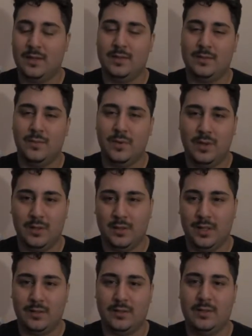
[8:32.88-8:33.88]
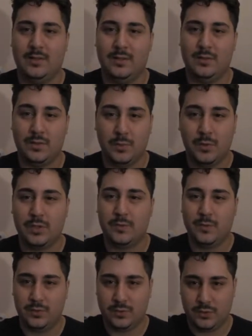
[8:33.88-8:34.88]
really unlikely. So it's more
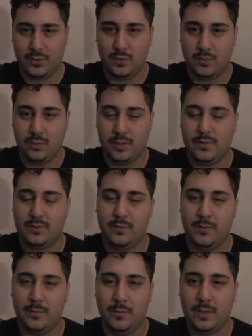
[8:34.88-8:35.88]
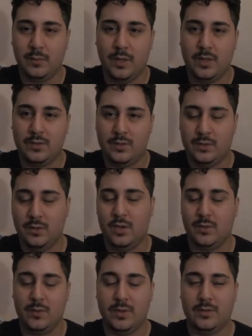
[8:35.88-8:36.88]
difficult to shoot players from mid-range to
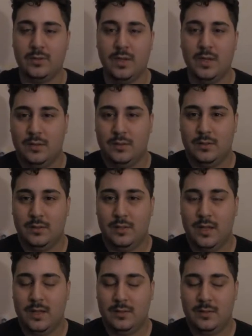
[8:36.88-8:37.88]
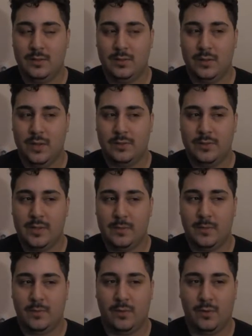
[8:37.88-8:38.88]
long range. And you know, I was in the
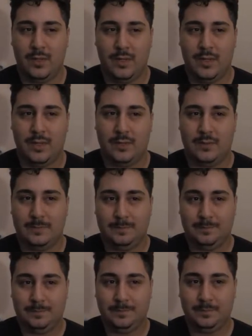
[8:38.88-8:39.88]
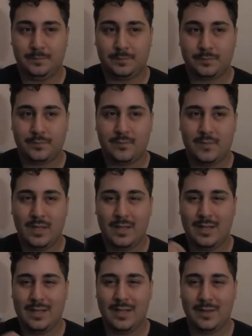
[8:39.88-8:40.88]
MP40, and
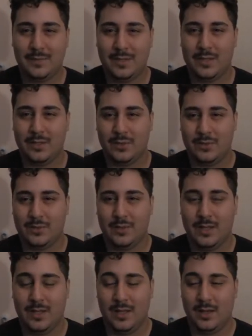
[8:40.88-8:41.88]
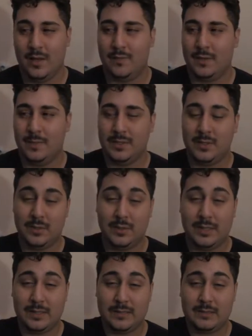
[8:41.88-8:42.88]
it got me kills of enemies that were
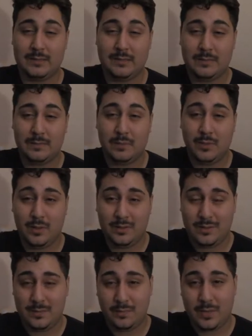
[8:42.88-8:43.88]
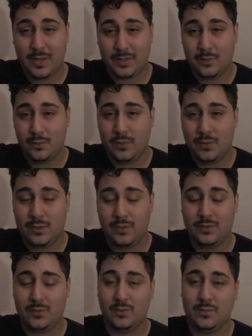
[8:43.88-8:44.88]
like probably past more than
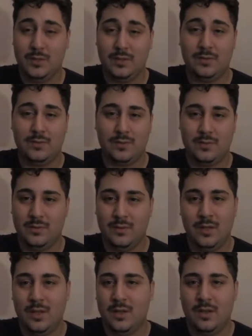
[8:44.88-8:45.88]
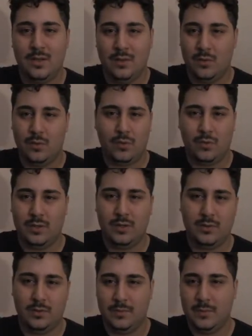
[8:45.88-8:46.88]
100 meters, or you
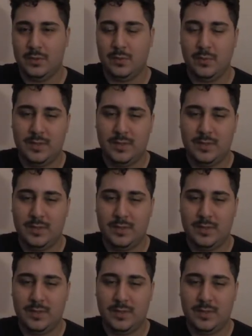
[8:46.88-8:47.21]
know, in between the